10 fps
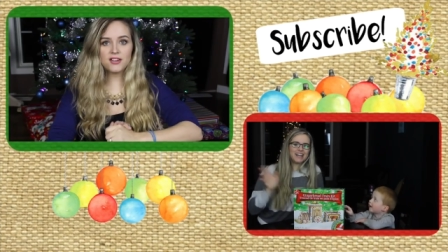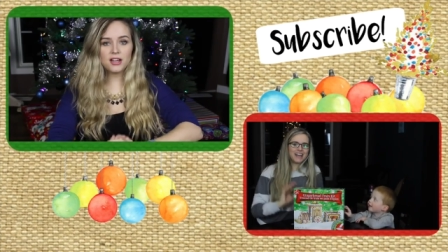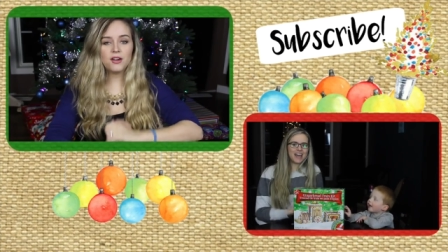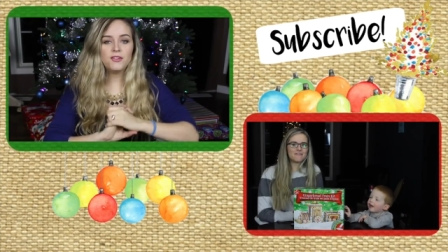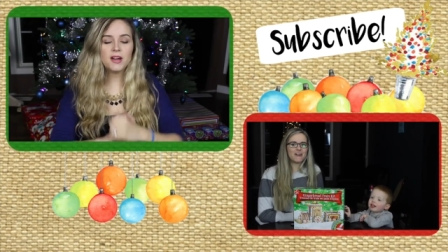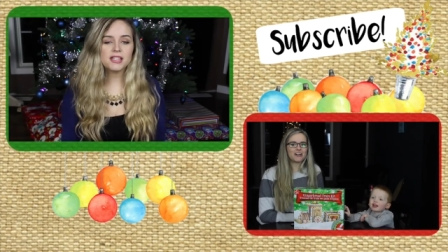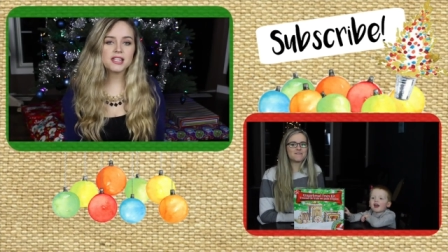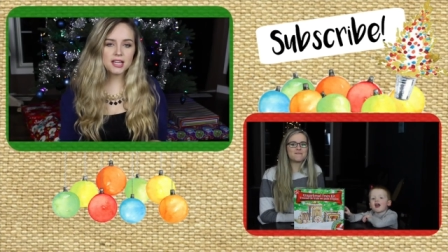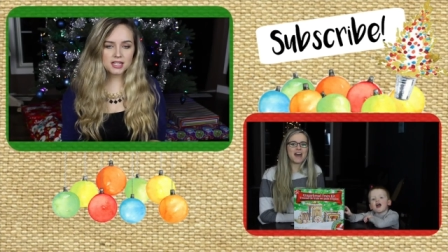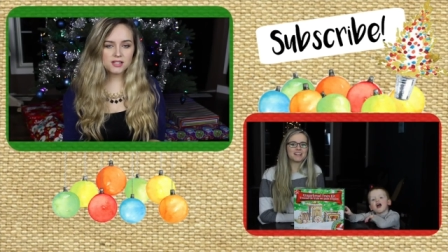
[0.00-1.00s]
of the video. If you guys
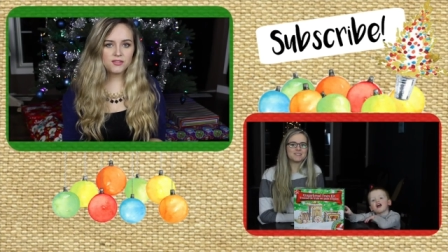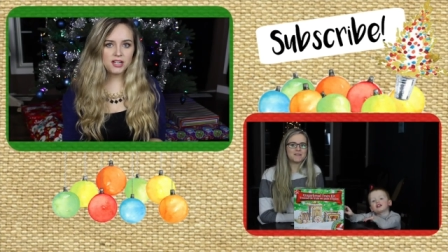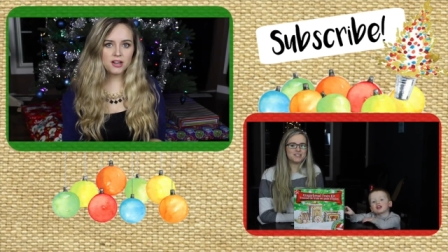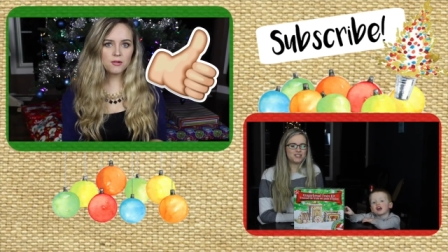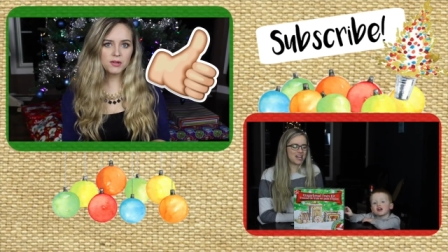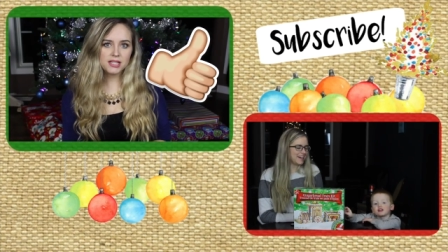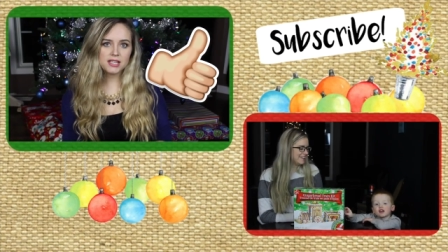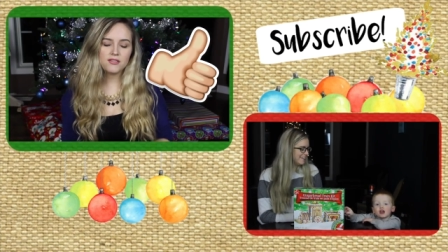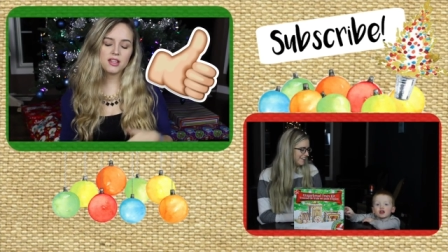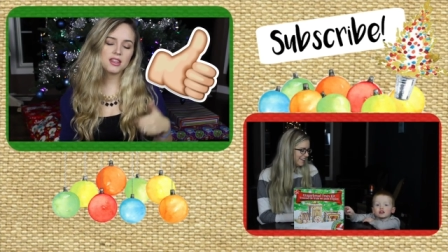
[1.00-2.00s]
like this video, please
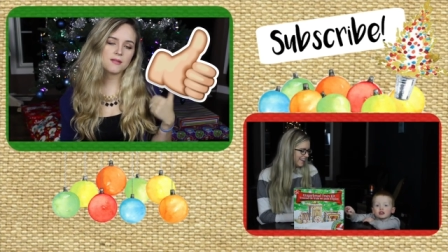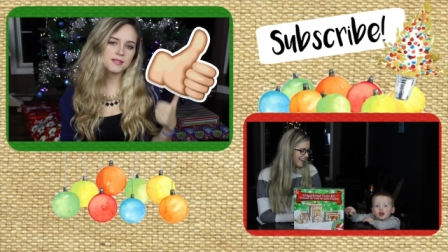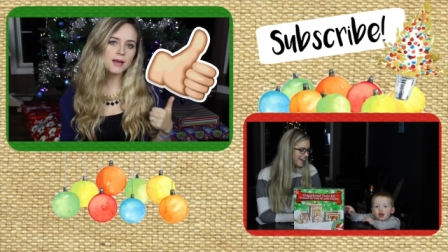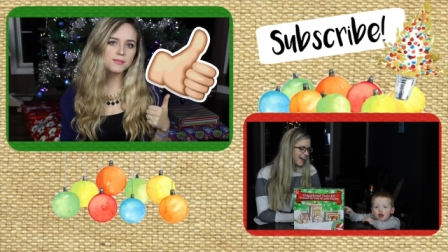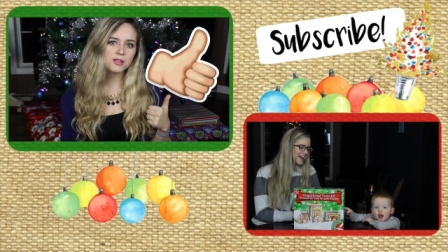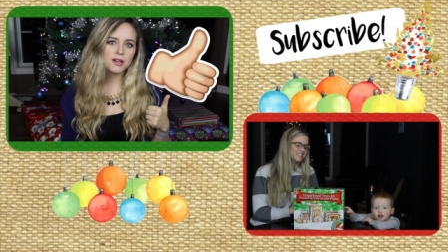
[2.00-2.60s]
give it a thumbs up so